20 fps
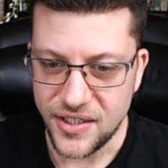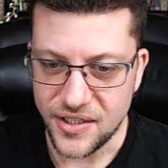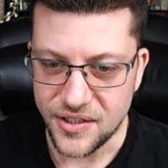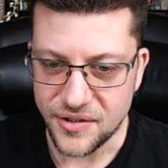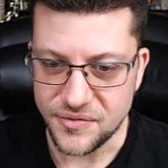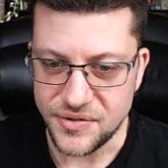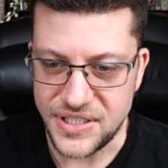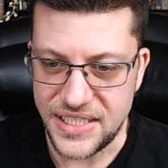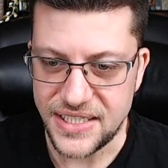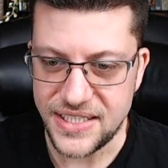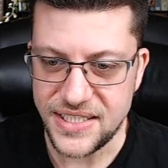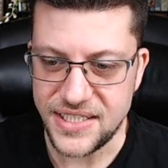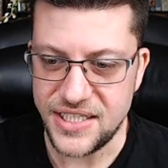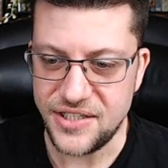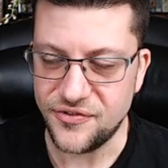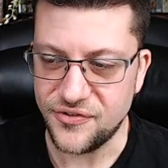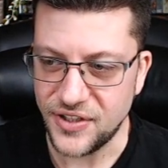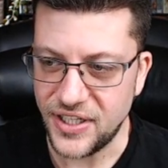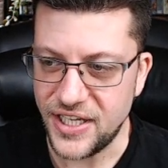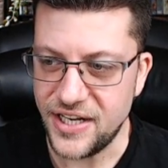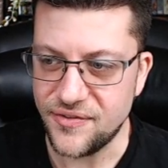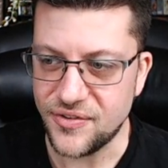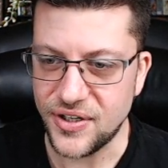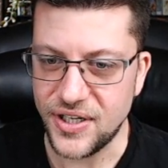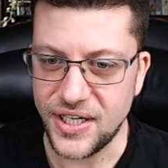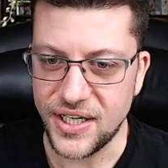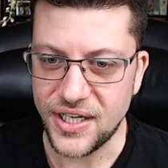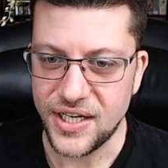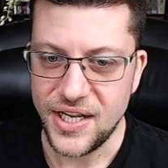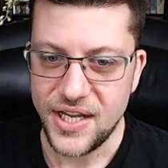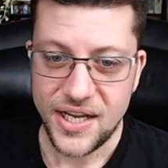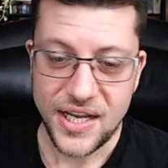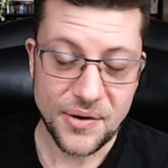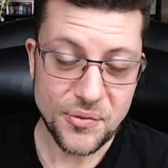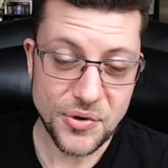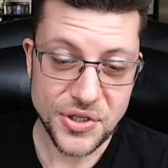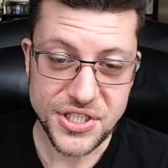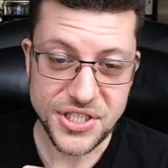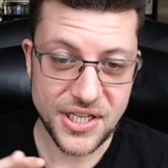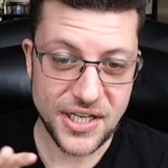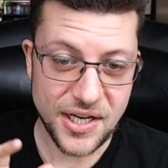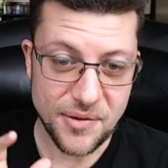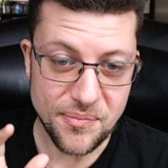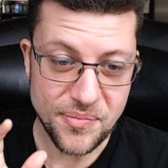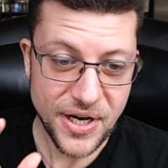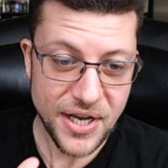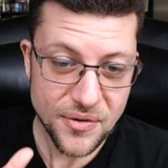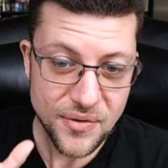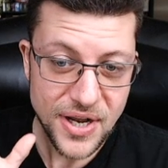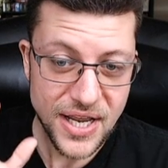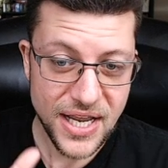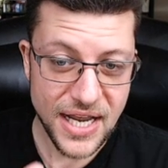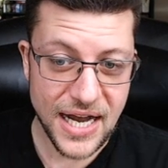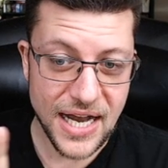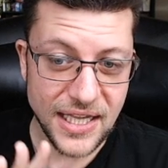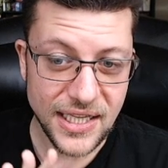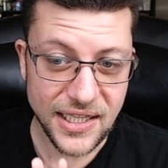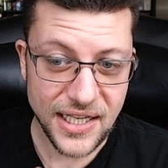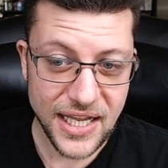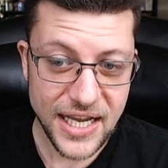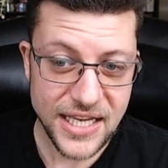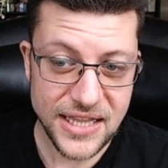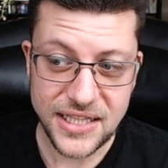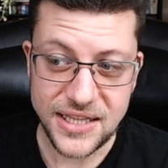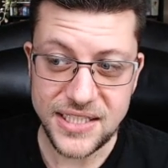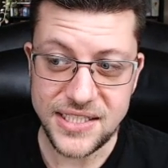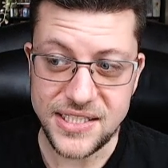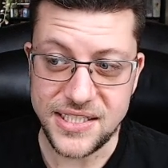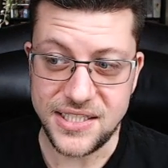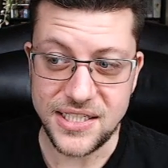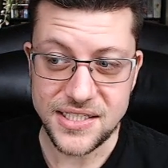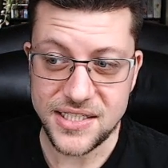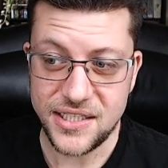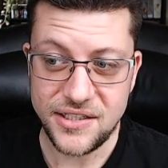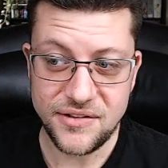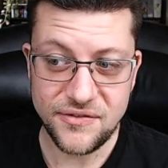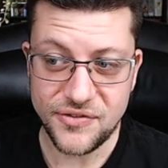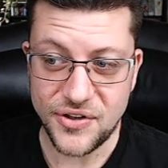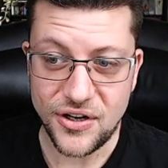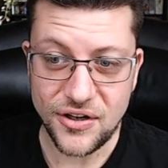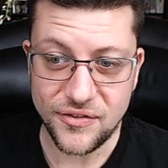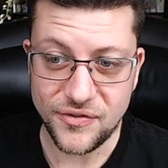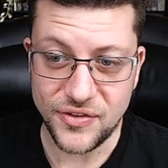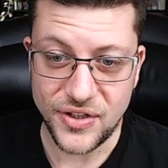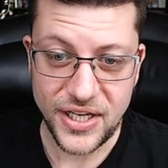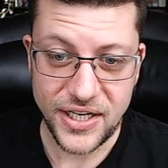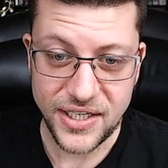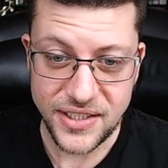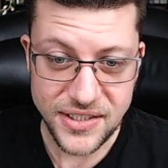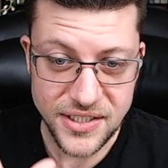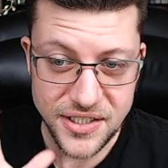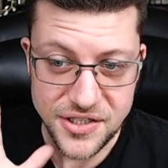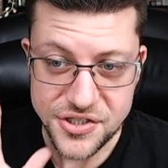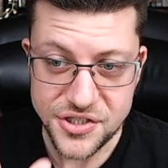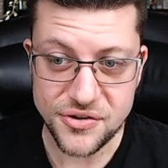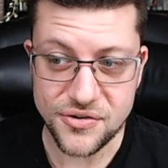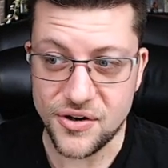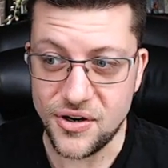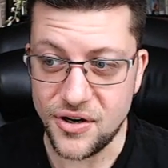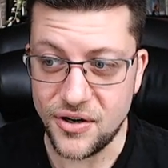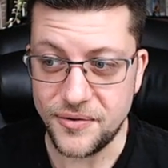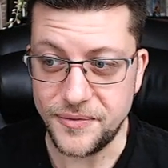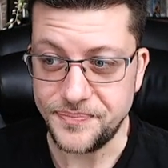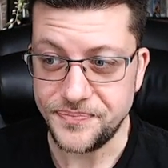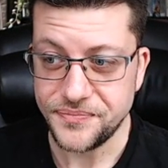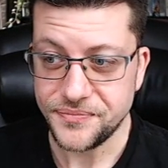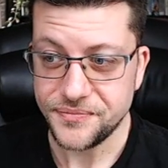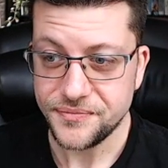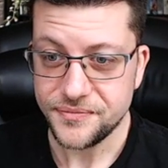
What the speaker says: D&D flavoring, and by the way, I like that this doesn't involve like a dungeon crawl.